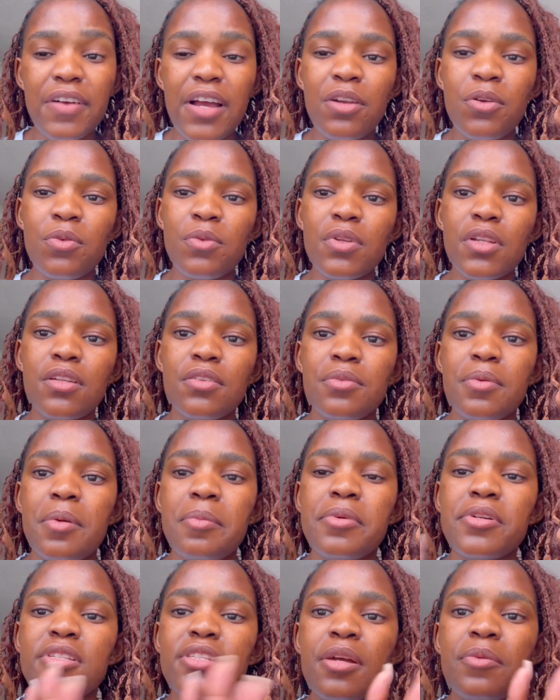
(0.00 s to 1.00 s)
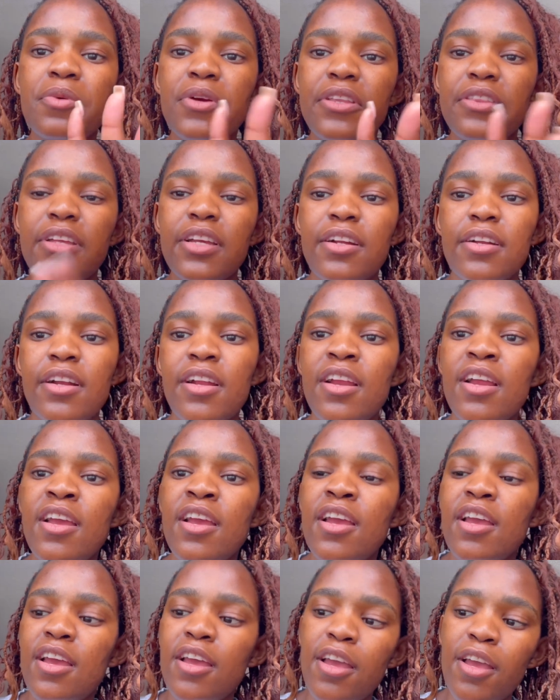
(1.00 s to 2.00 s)
I don't really remember, somewhere there.
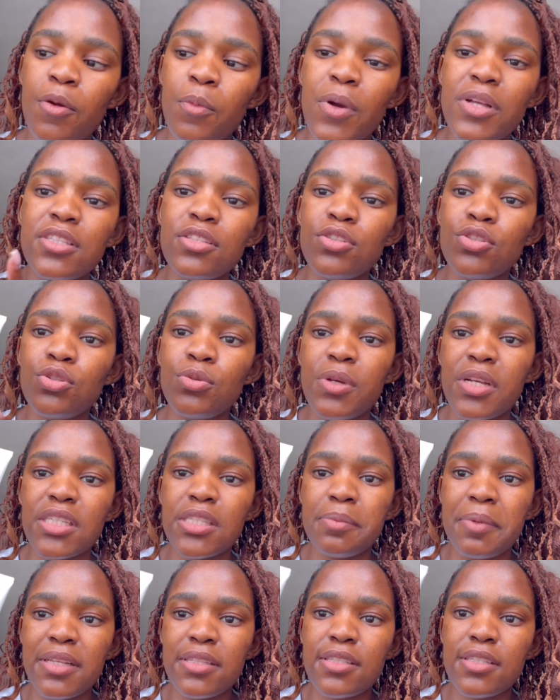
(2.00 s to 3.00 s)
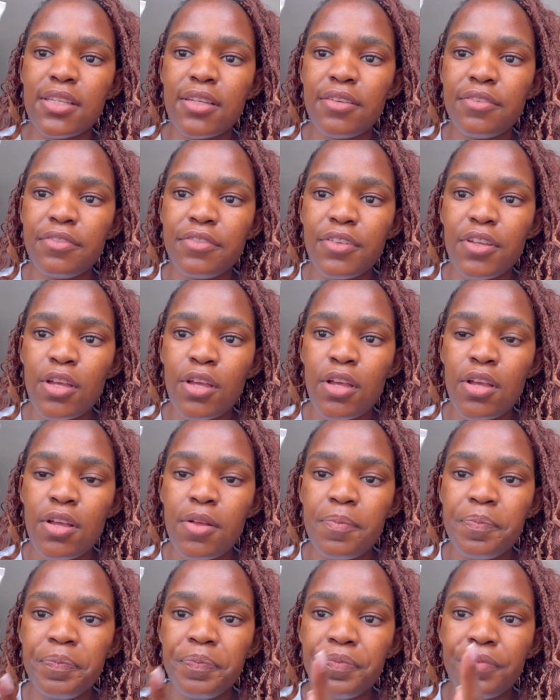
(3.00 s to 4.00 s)
It wasn't too expensive.
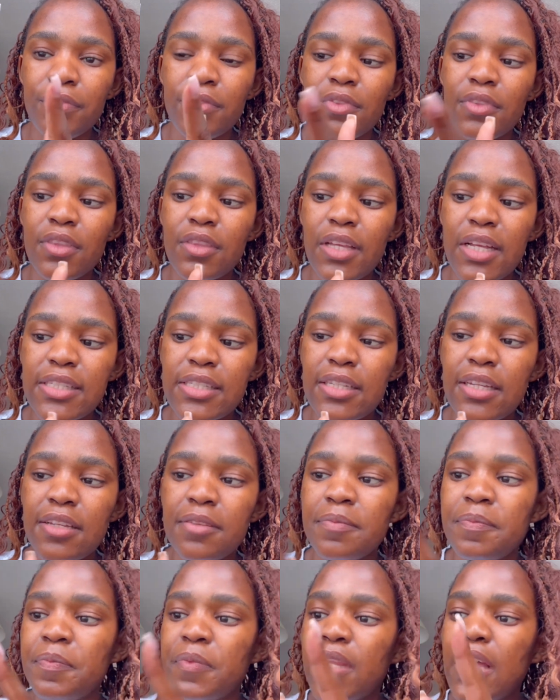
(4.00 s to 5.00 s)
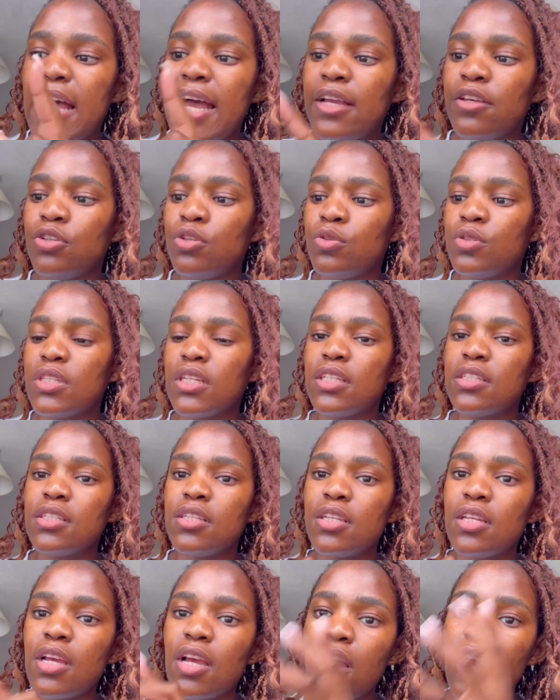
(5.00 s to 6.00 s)
That's it. I use
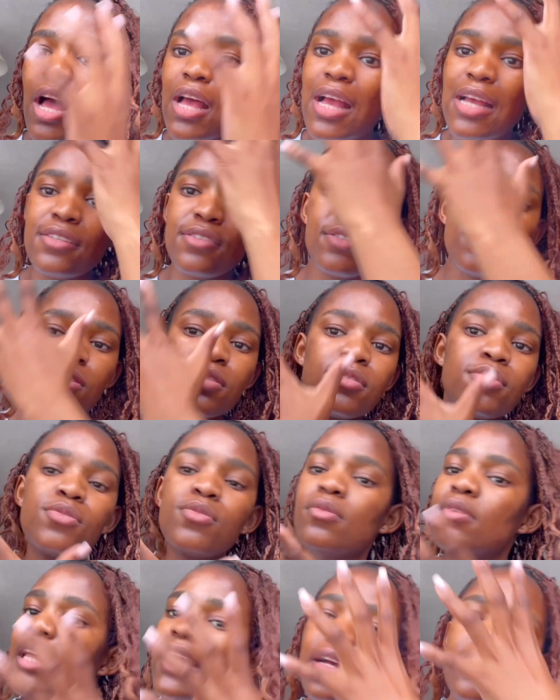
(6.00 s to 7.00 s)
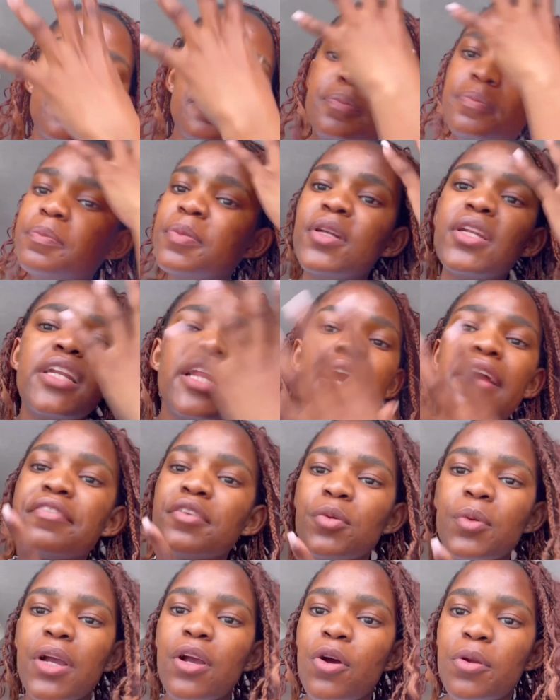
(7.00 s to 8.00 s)
it. I put it
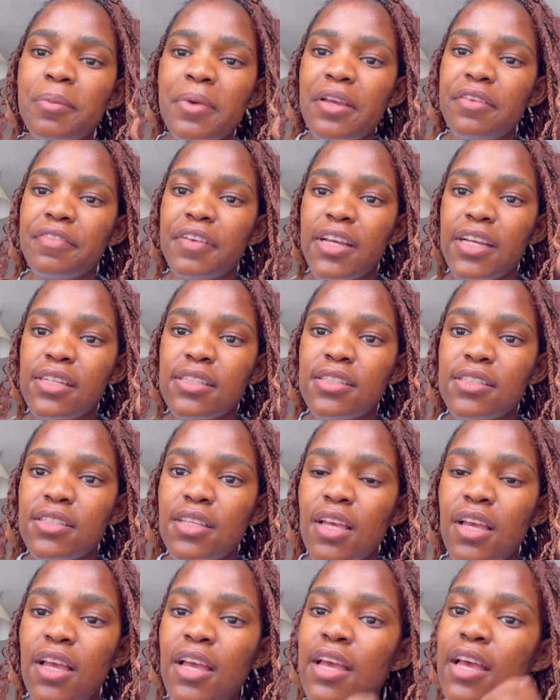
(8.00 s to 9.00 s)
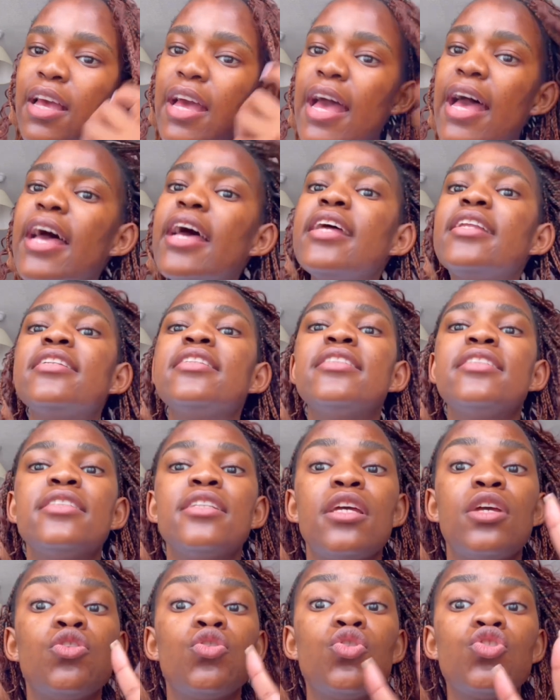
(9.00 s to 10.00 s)
everywhere on my face,
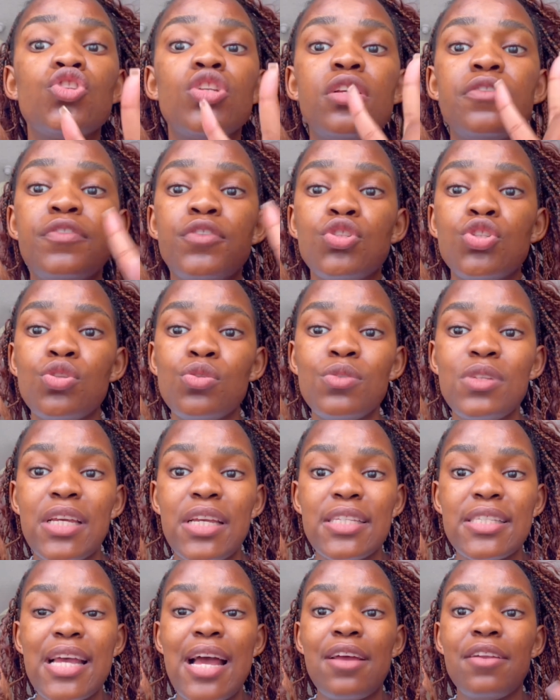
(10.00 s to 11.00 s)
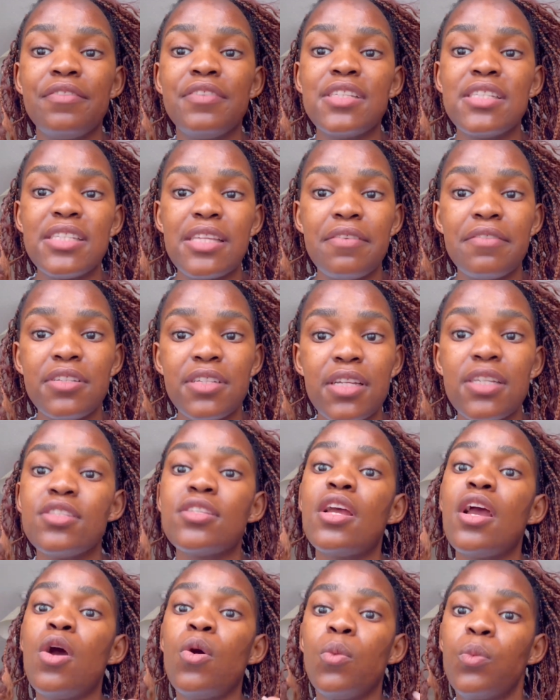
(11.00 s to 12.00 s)
and usually for 2 days out of the 7 days
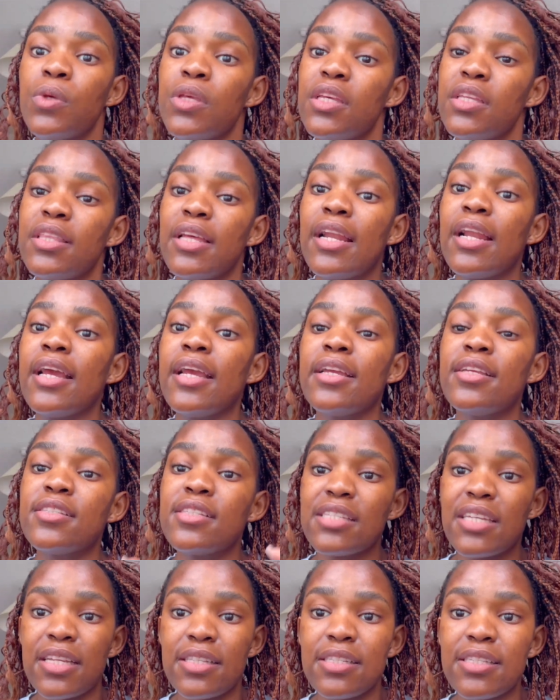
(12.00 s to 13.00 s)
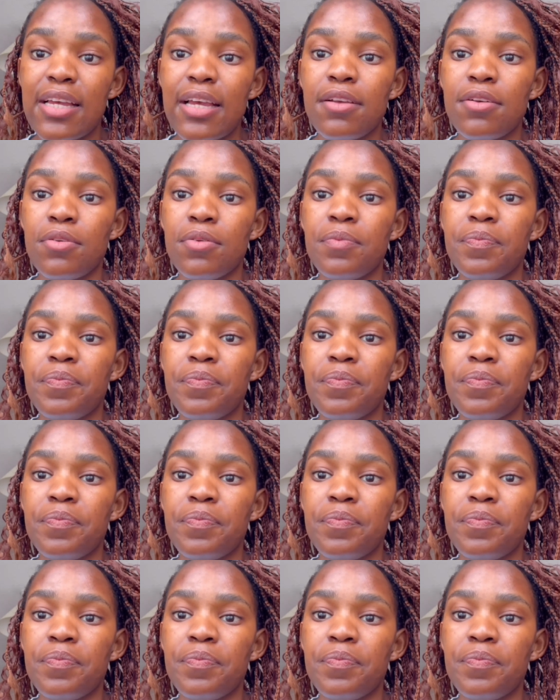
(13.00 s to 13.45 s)
a week that I skin cycle.